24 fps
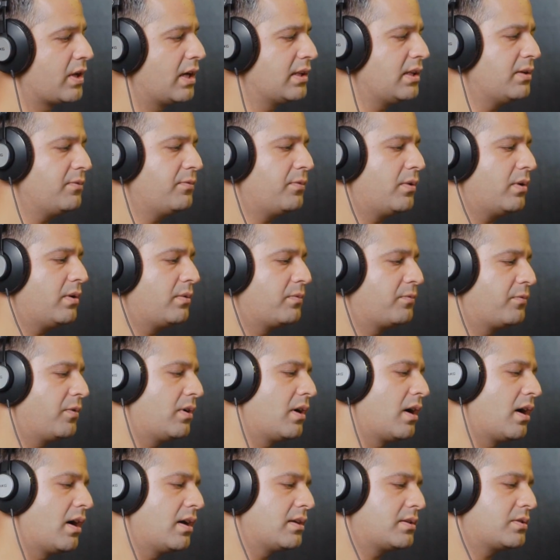I think
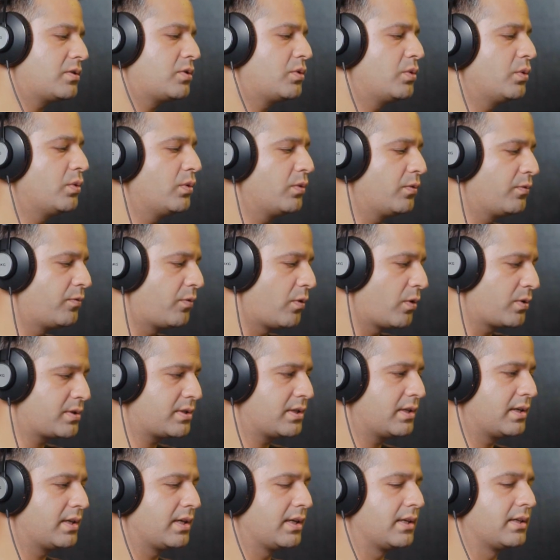for us to
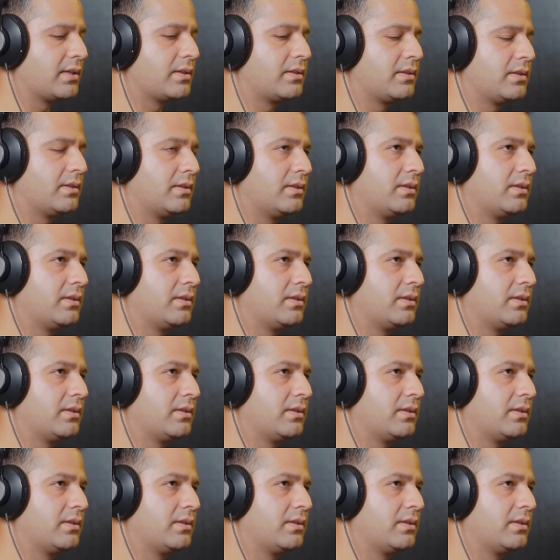foster it,